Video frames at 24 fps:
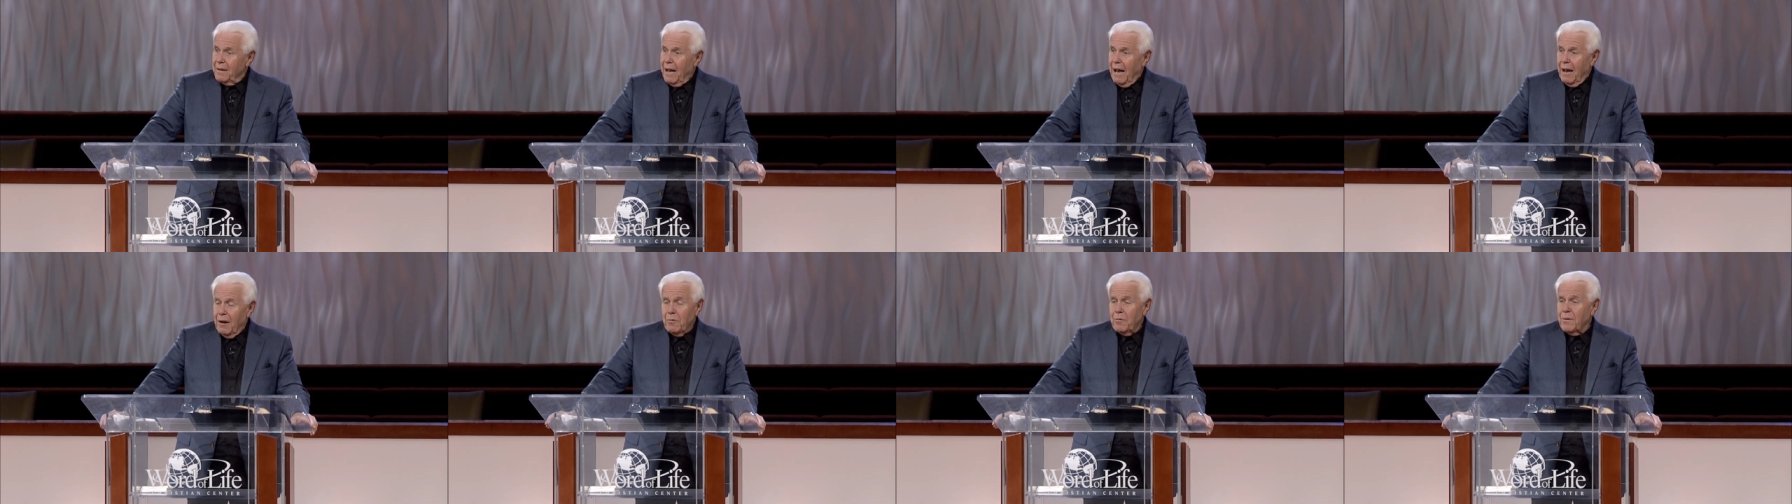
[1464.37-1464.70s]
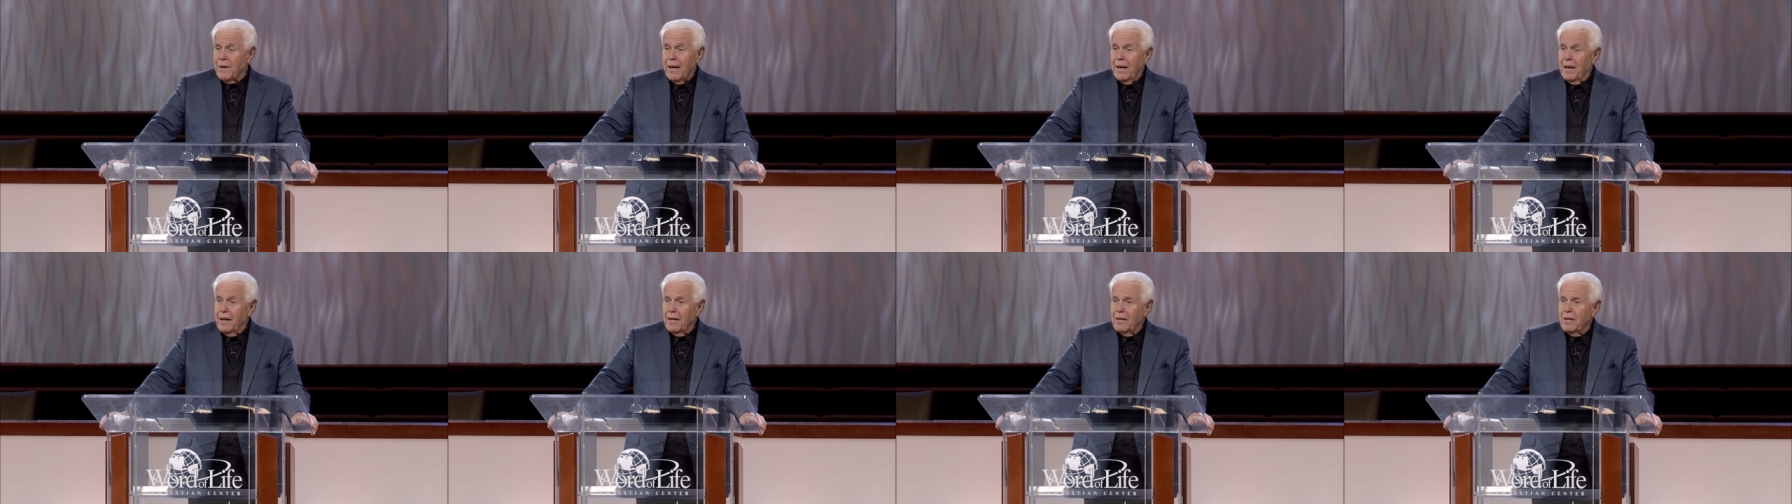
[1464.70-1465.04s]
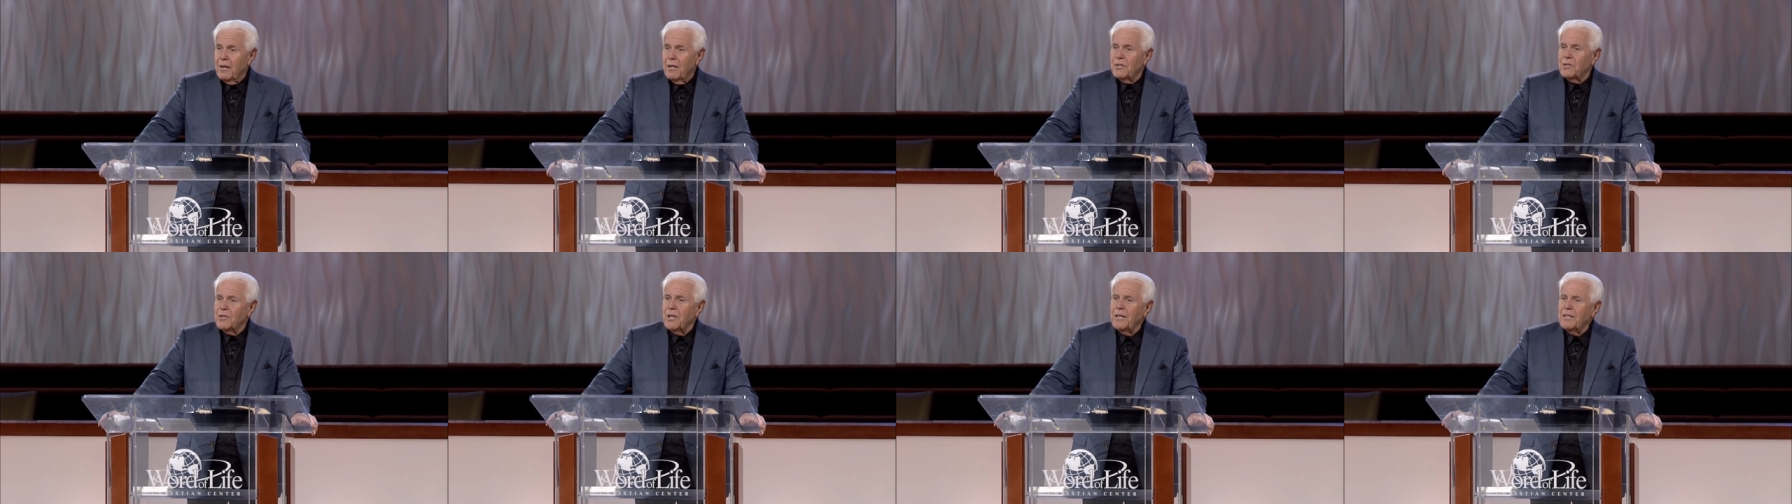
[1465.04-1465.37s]
I don't care.
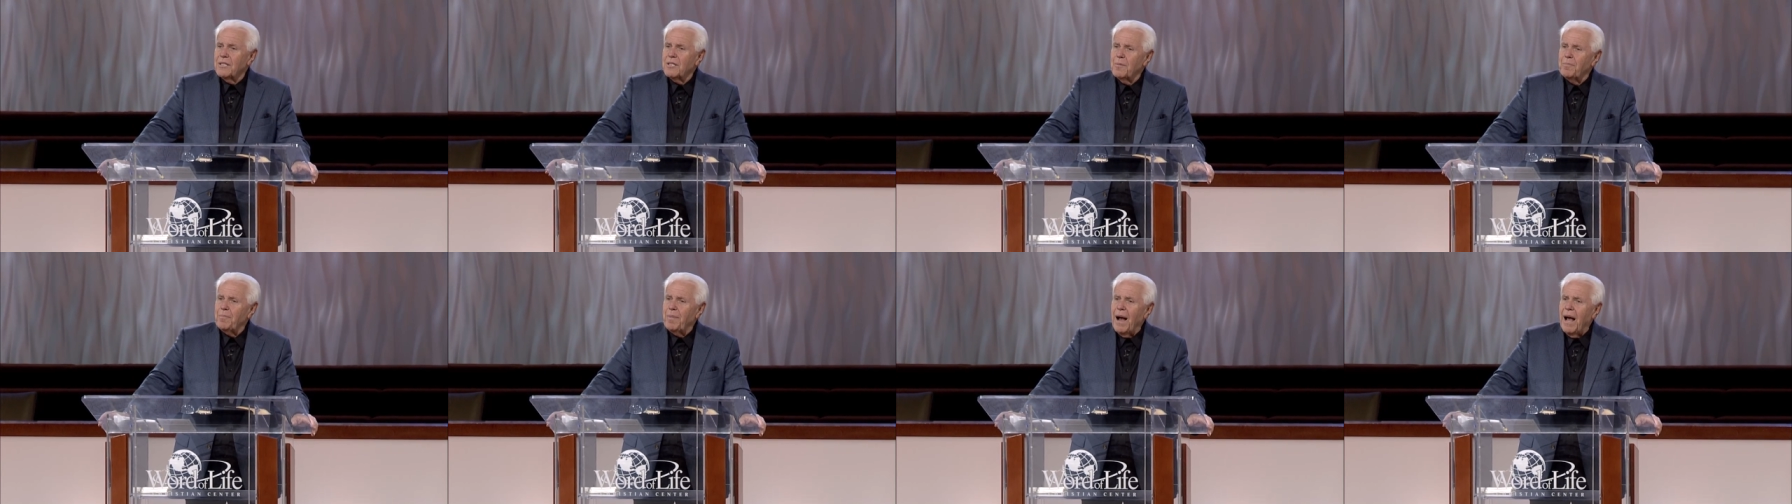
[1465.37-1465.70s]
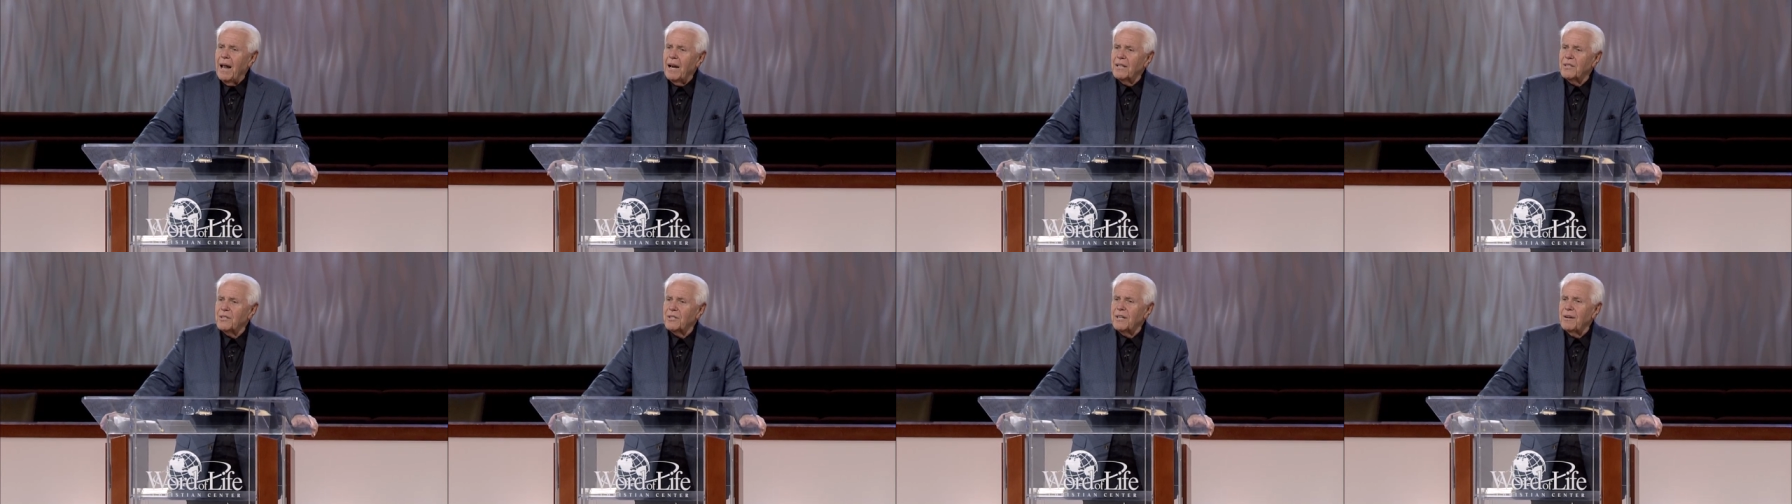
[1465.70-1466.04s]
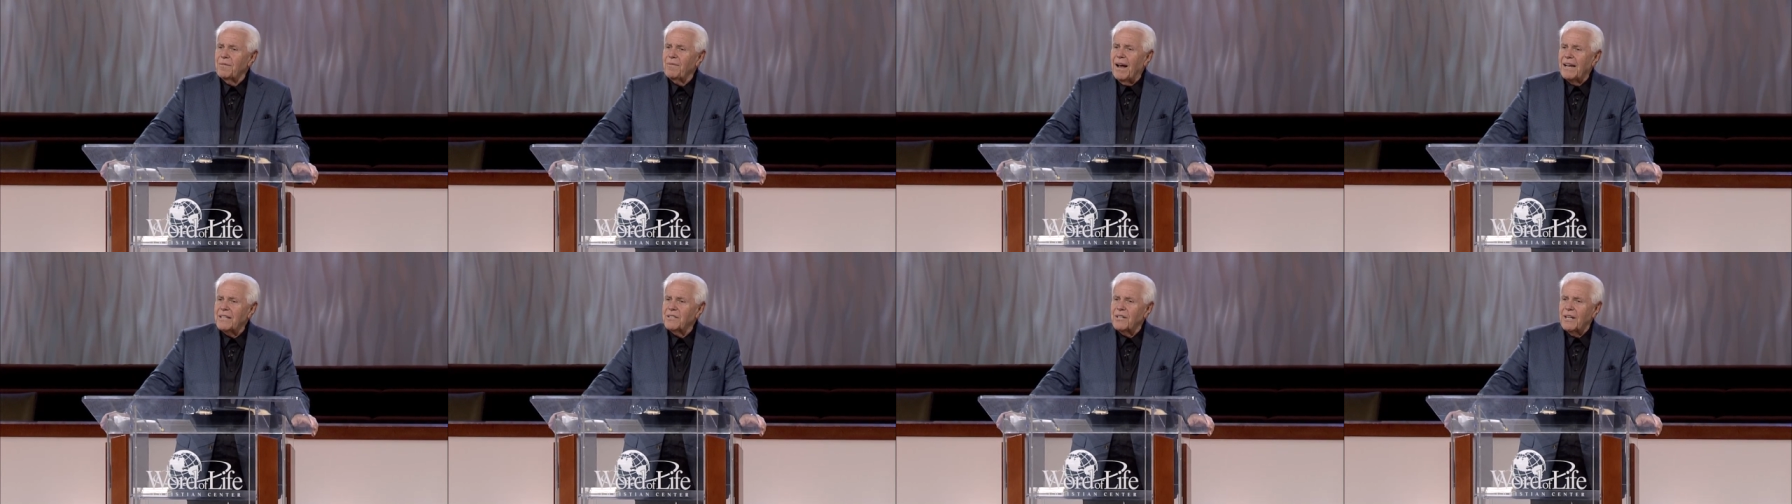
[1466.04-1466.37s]
See, it's the policy
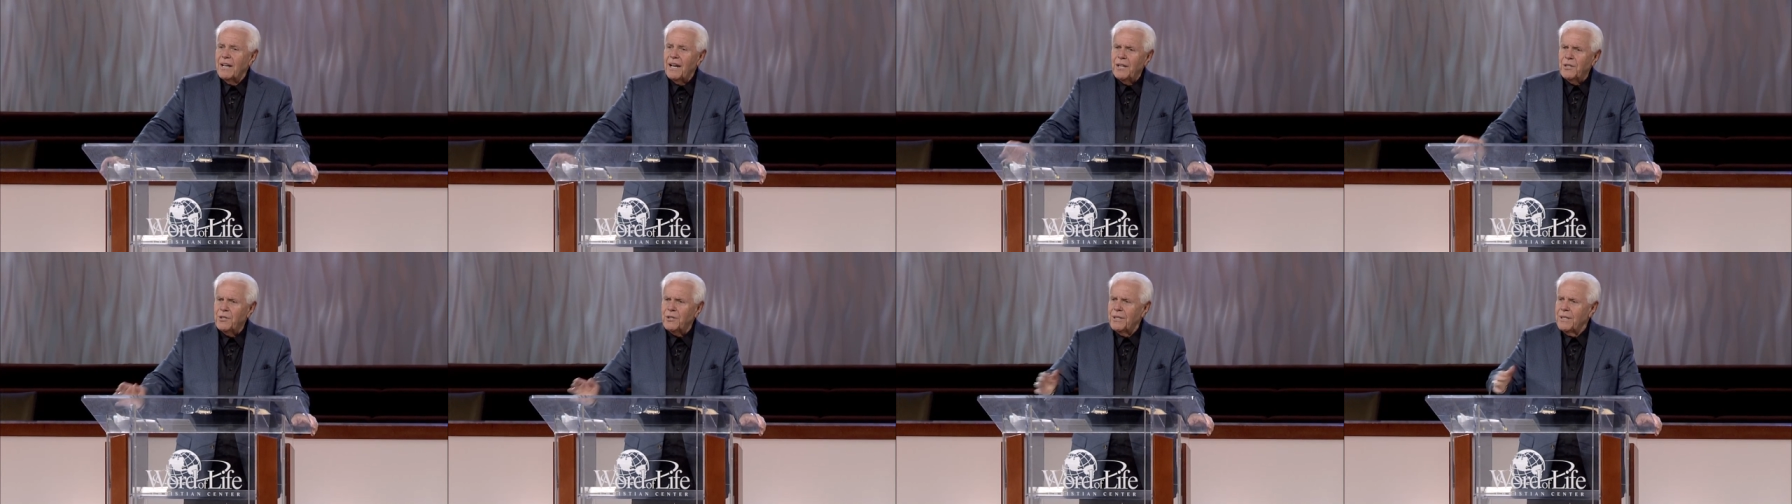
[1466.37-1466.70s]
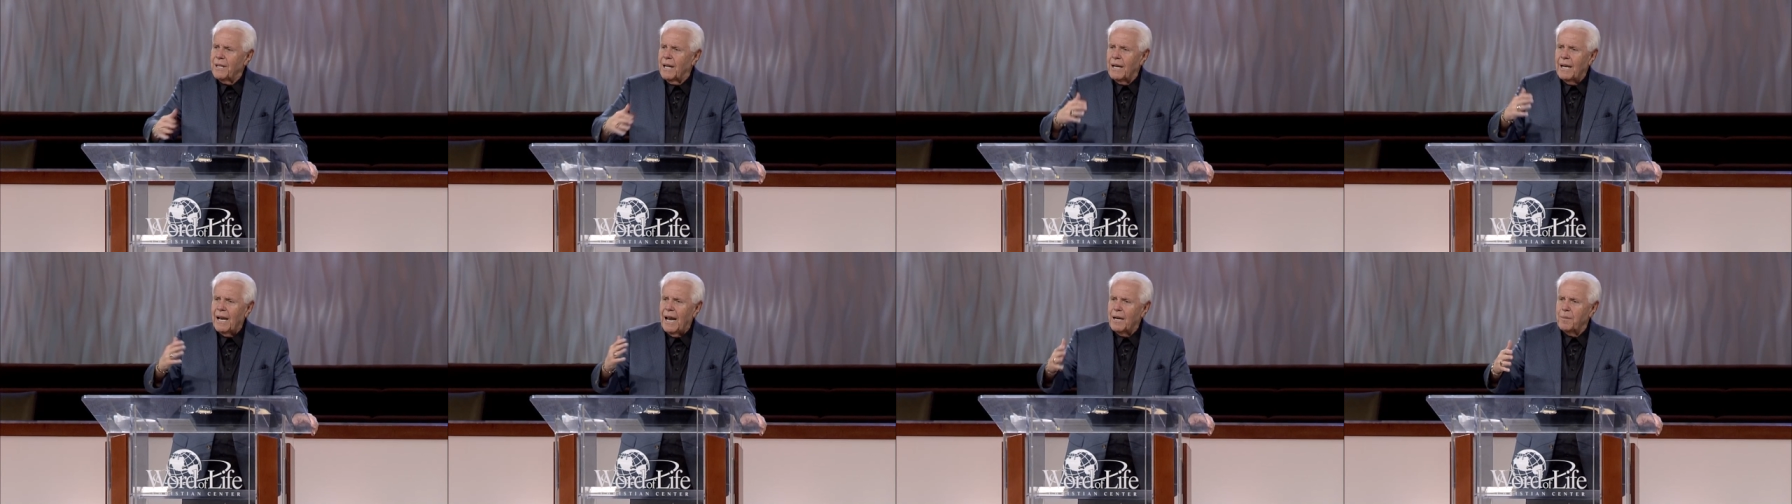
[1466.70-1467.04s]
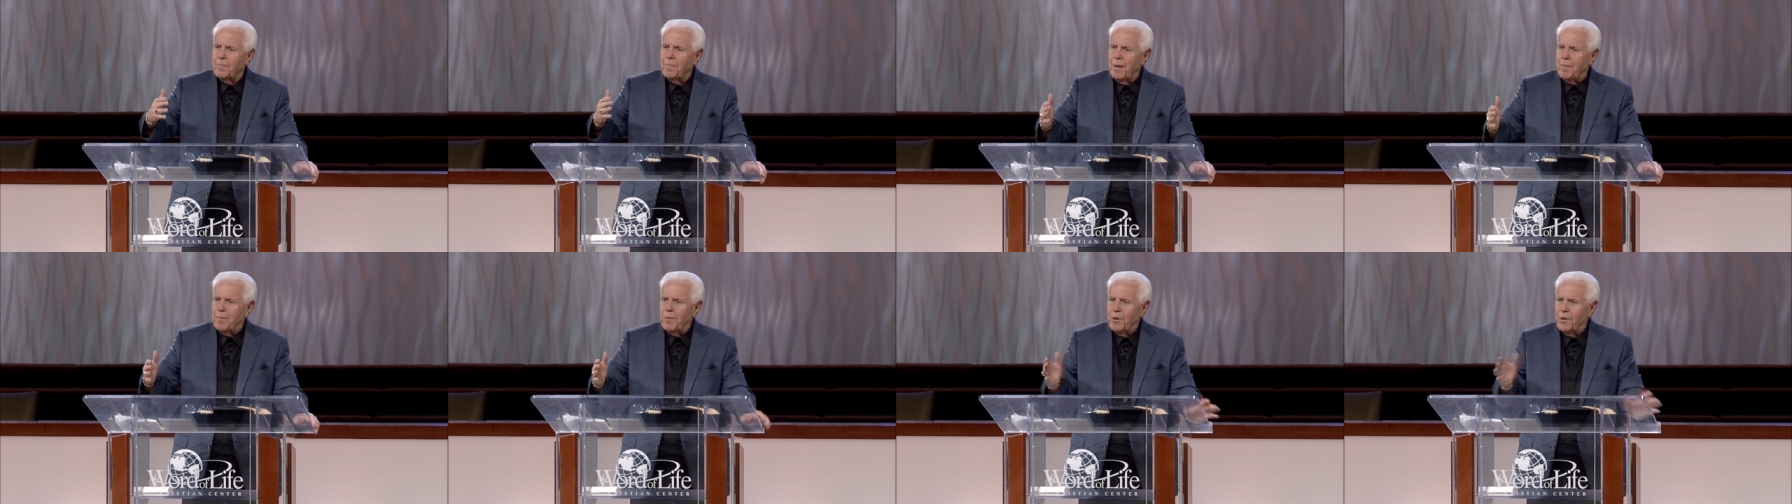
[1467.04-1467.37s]
of isolation that a lot of
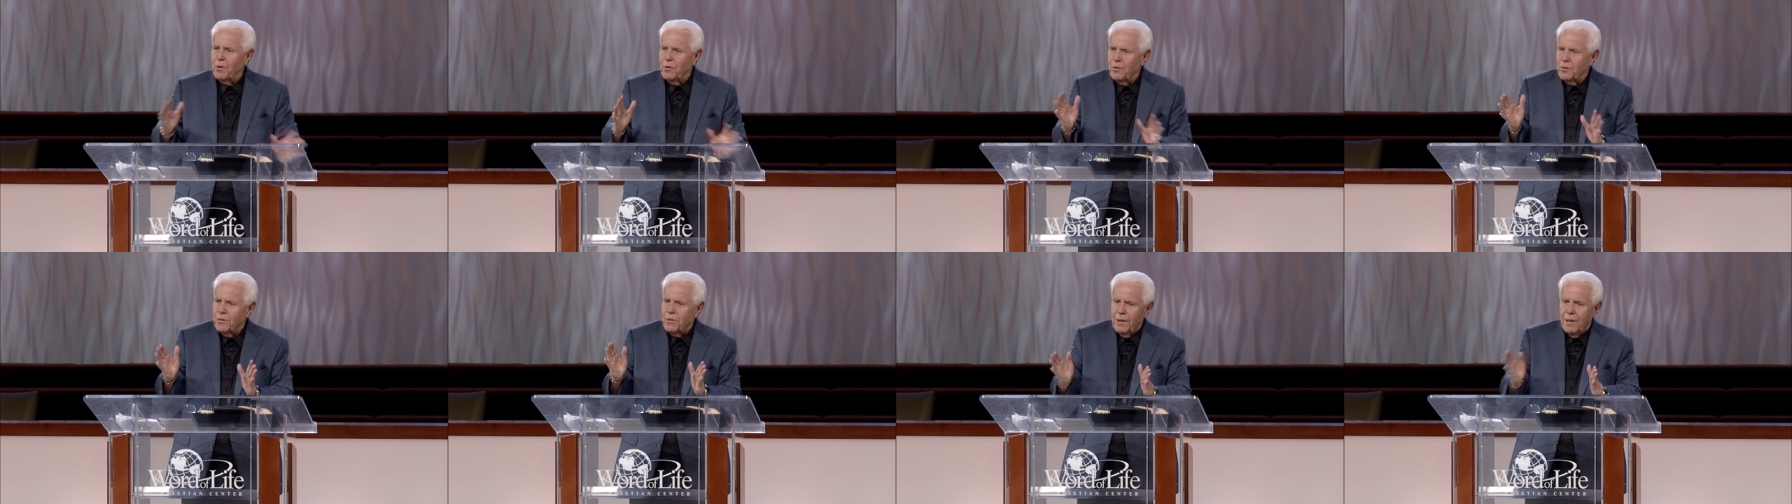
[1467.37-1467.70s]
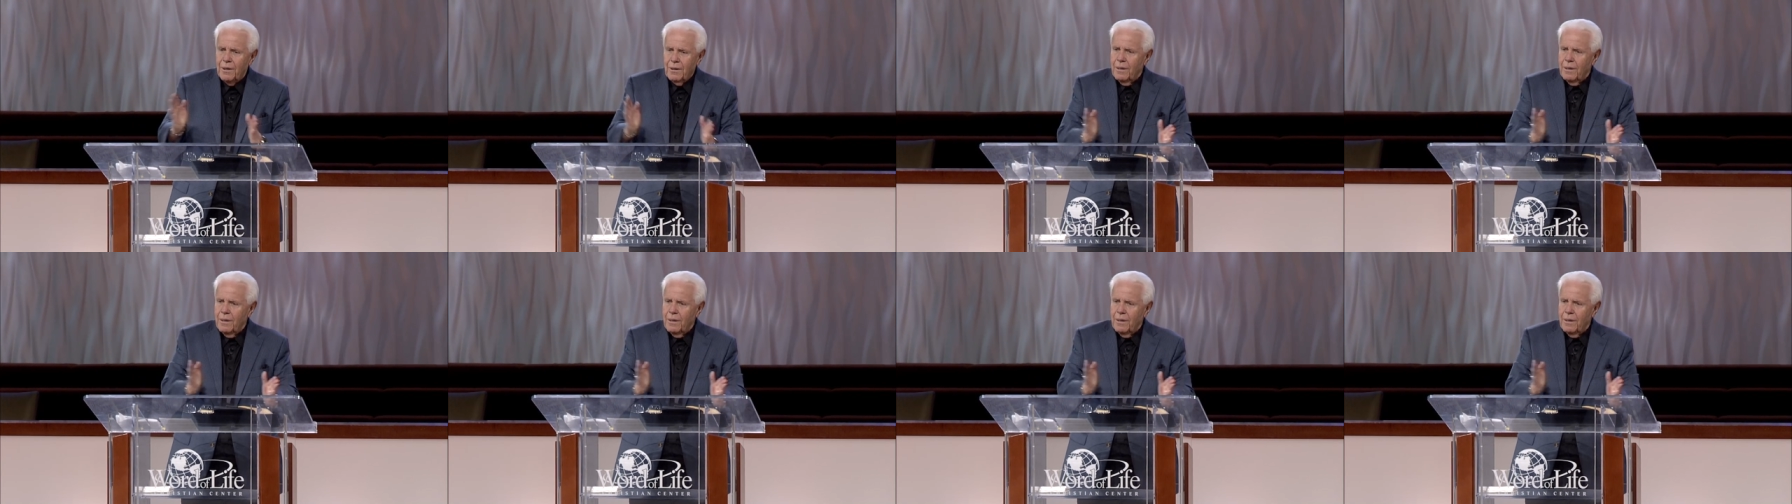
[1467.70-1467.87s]
people use.